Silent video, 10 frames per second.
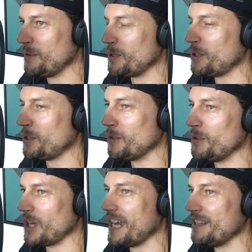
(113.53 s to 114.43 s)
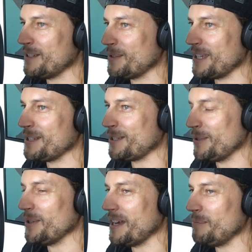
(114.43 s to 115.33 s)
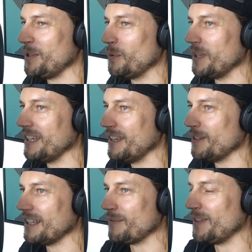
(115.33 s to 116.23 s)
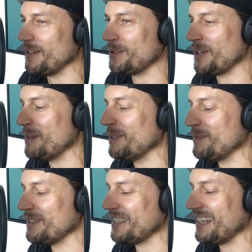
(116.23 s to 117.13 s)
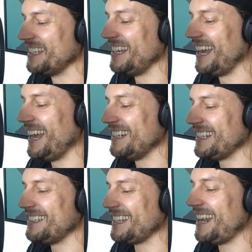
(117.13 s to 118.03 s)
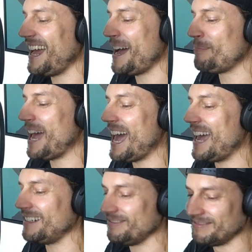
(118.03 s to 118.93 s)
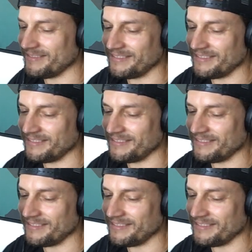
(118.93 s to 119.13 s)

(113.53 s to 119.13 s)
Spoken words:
Oh. I was so jazzed. I was like so happy you're winning. Even at that final tribal, I'm just like, yes, it's going to happen.